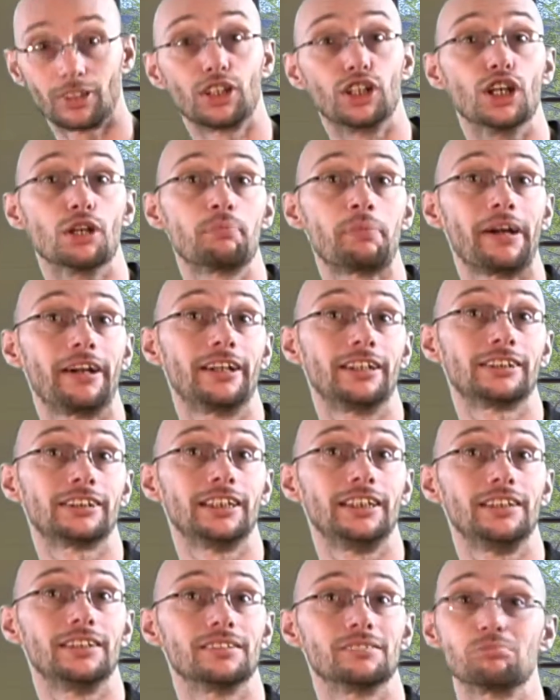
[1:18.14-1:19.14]
good
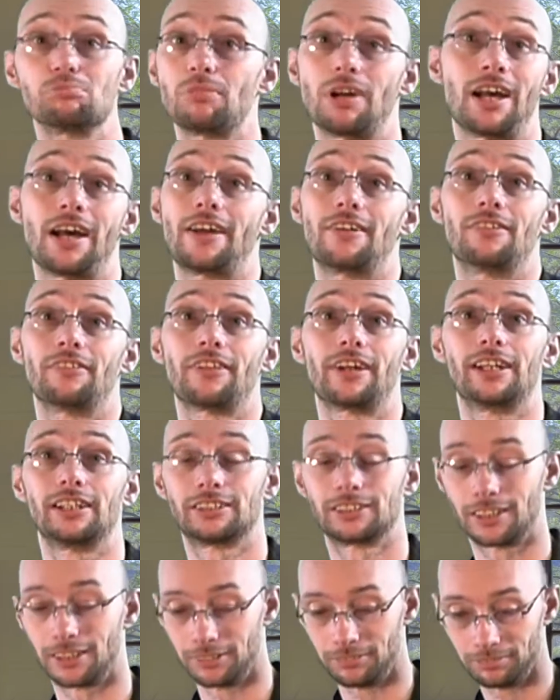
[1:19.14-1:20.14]
parenting? I don't think
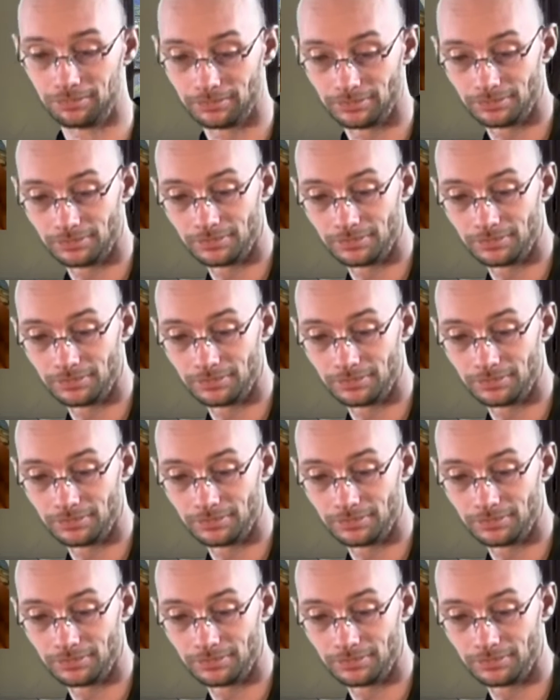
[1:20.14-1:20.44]
so.